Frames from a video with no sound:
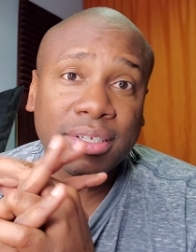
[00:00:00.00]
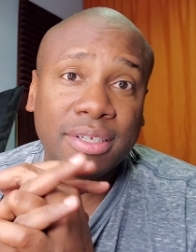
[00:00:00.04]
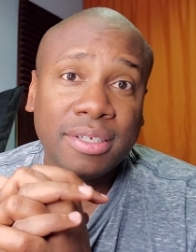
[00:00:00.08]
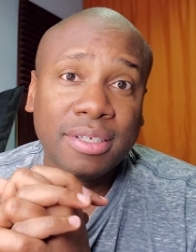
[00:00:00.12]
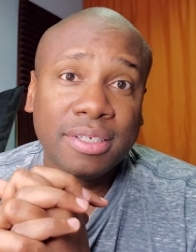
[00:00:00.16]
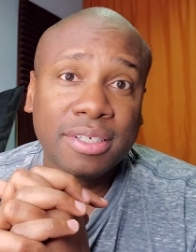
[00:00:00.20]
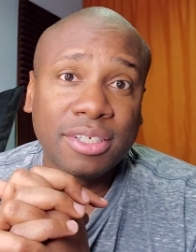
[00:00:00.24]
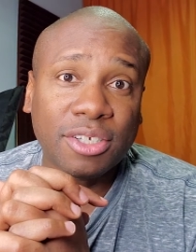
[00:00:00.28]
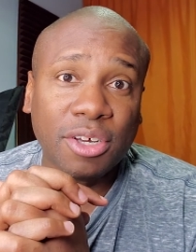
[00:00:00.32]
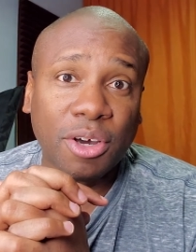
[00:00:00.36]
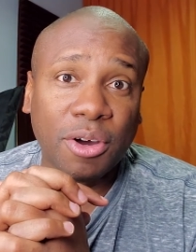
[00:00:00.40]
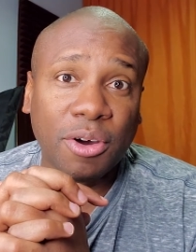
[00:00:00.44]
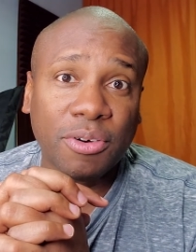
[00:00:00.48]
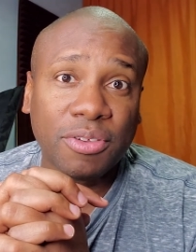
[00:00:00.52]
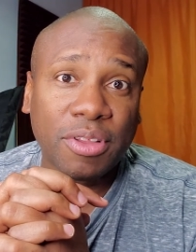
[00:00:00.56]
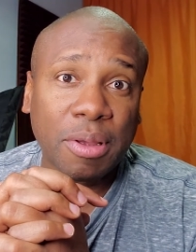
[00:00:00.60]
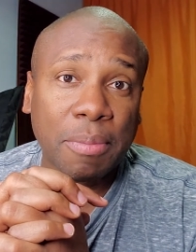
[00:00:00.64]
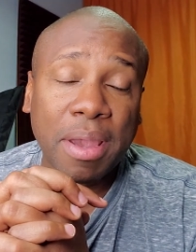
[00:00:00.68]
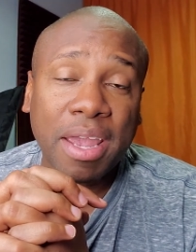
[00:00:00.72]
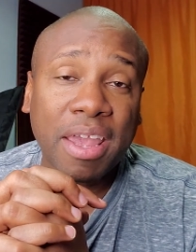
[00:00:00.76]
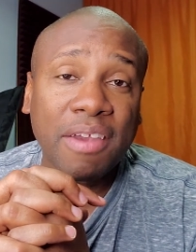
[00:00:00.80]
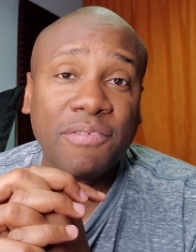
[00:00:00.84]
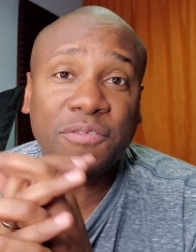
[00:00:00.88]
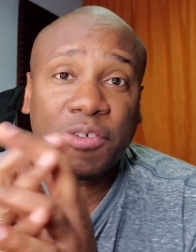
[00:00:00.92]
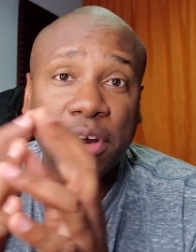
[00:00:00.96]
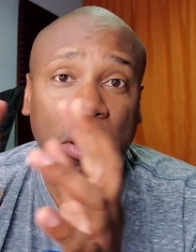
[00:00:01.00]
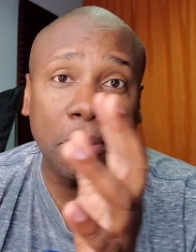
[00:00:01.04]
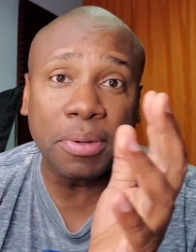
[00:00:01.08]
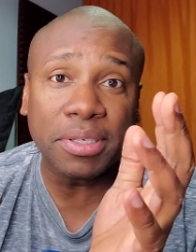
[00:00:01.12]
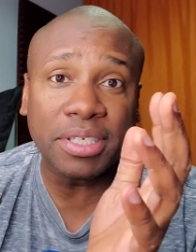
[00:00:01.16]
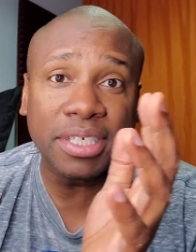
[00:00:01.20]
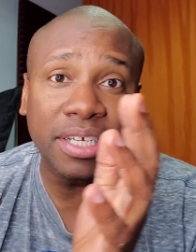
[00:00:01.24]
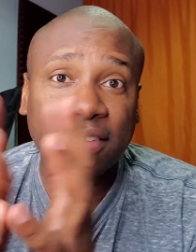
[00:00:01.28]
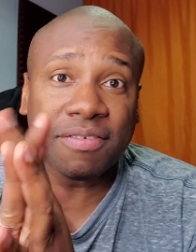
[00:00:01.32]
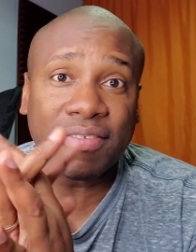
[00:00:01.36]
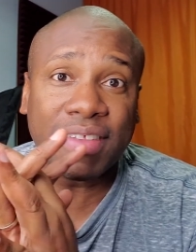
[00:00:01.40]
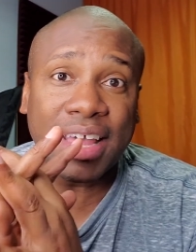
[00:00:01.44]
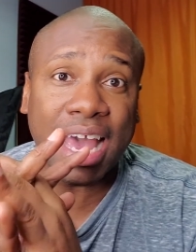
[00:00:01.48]
So they're making
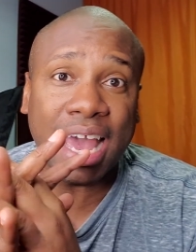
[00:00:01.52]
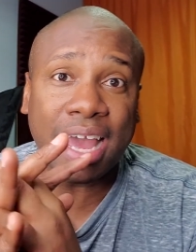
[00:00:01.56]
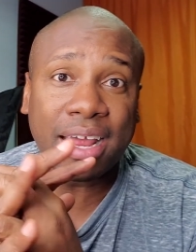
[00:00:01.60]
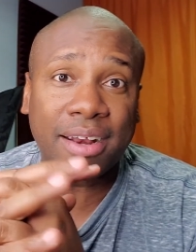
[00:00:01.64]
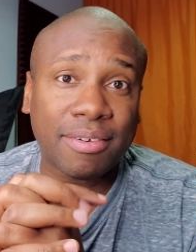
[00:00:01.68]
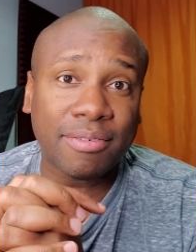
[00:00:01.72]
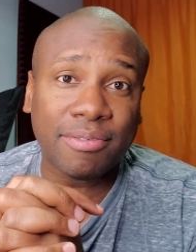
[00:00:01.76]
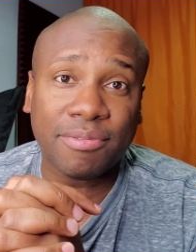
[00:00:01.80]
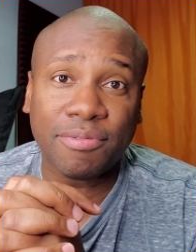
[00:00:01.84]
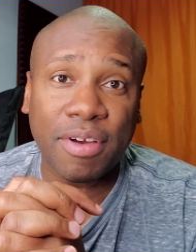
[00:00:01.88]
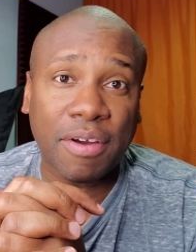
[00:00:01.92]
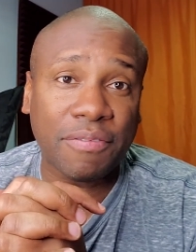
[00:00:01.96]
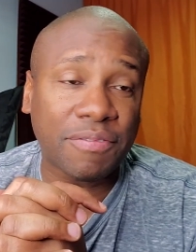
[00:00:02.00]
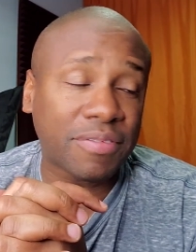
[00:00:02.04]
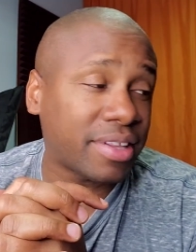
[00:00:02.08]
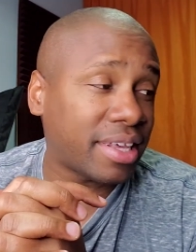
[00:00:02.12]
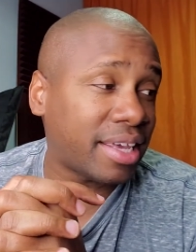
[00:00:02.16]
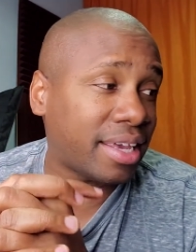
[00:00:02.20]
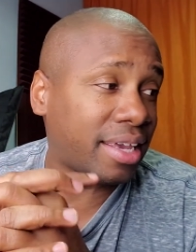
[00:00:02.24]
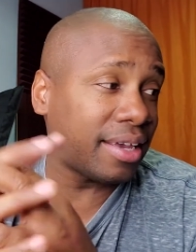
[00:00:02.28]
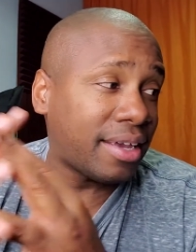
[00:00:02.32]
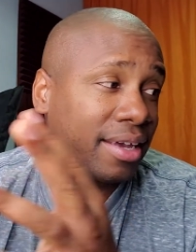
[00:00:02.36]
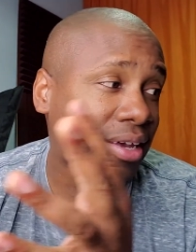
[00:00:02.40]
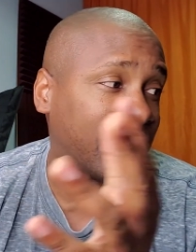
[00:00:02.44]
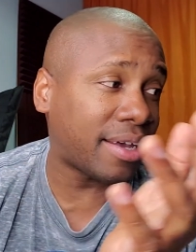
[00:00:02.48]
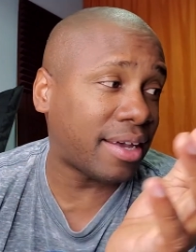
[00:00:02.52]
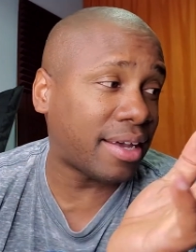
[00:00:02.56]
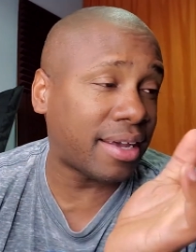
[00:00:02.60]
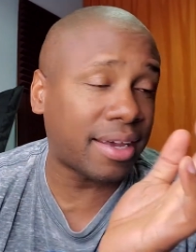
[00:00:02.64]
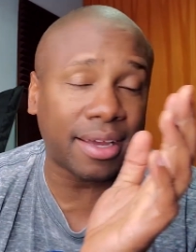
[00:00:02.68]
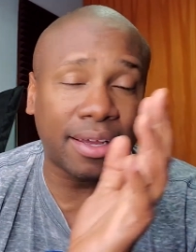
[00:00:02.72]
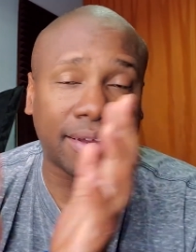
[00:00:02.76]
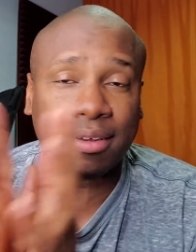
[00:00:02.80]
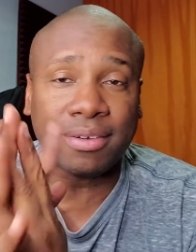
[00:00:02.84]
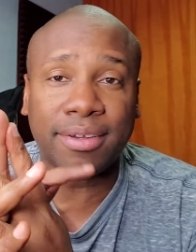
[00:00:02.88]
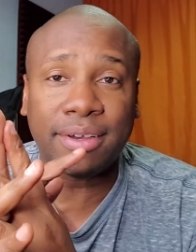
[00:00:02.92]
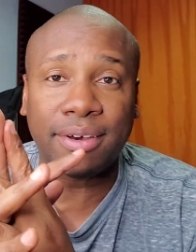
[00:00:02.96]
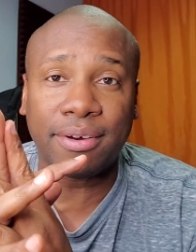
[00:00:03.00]
40% of that, roughly, uh,
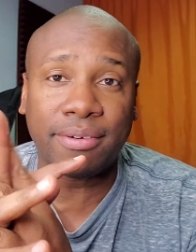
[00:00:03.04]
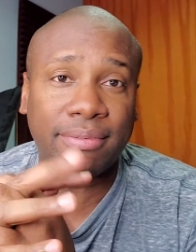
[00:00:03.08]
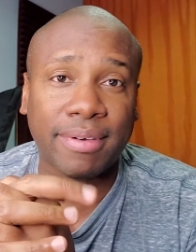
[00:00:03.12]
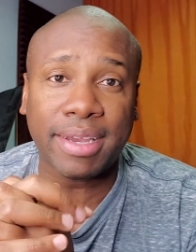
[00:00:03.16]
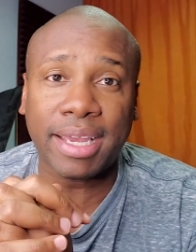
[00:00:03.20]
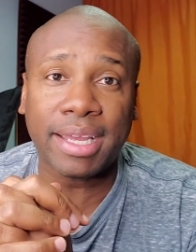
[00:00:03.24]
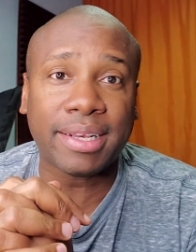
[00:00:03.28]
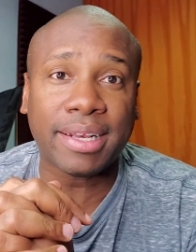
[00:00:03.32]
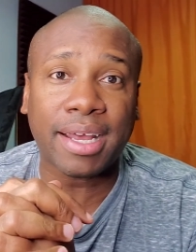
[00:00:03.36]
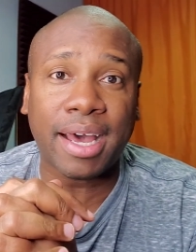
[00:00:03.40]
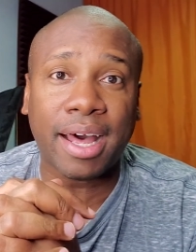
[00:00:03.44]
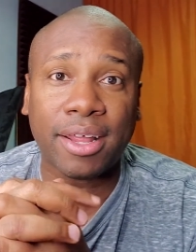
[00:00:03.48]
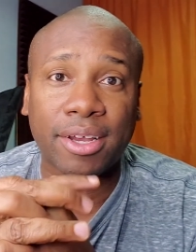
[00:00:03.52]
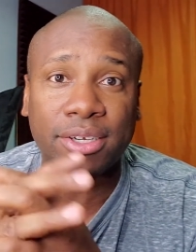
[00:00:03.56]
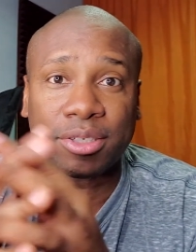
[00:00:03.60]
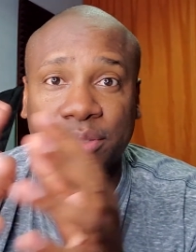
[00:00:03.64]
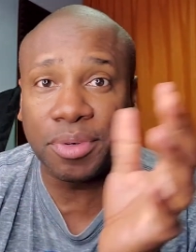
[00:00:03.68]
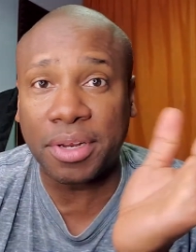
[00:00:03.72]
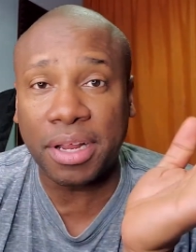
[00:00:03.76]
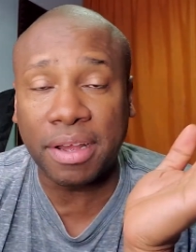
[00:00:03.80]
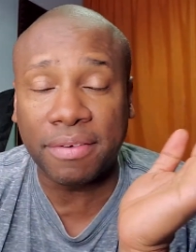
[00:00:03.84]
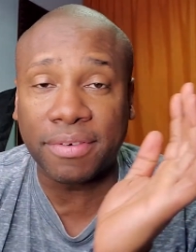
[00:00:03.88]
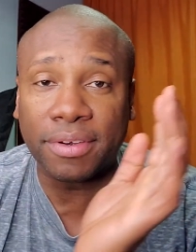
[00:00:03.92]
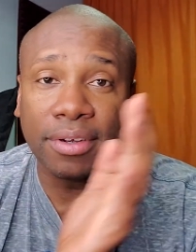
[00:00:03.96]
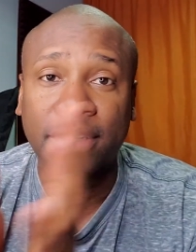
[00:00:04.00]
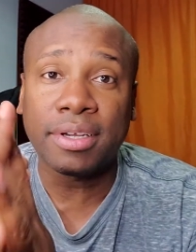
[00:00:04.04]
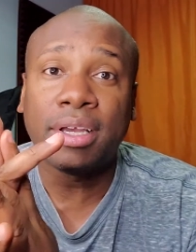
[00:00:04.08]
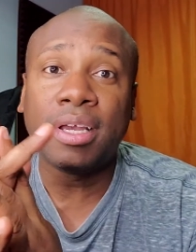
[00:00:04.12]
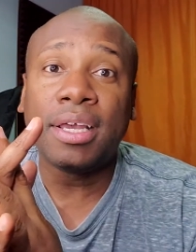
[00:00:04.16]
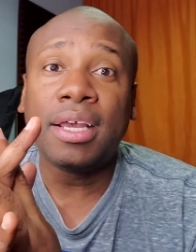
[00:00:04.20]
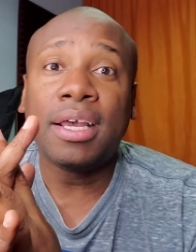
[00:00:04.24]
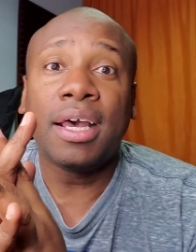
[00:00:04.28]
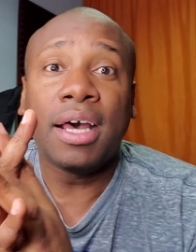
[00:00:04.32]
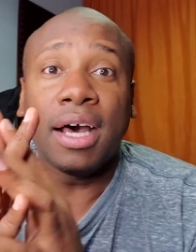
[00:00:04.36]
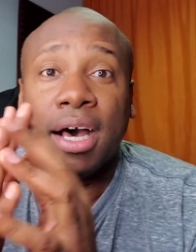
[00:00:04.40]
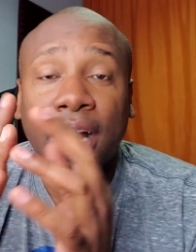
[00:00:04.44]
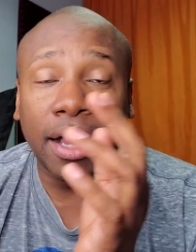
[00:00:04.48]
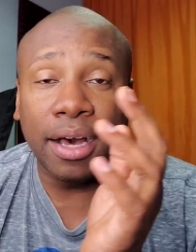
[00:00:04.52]
I don't know, $8 or whatever.
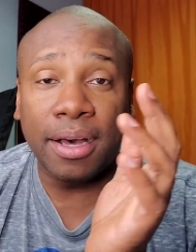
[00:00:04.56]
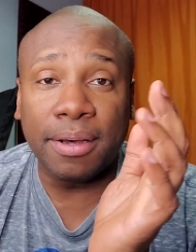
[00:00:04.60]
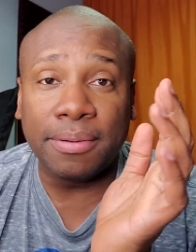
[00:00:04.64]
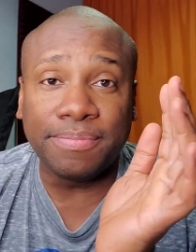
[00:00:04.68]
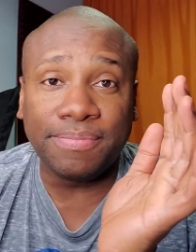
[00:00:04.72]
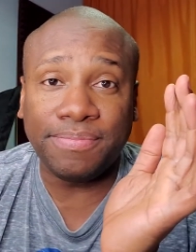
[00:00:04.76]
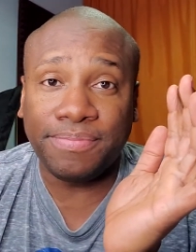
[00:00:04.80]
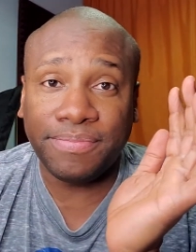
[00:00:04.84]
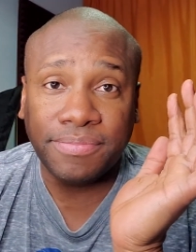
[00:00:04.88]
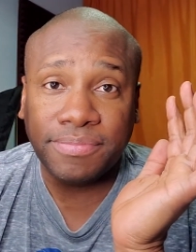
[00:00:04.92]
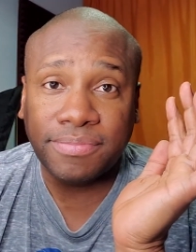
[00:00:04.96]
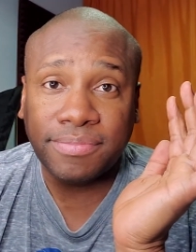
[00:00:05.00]
Um,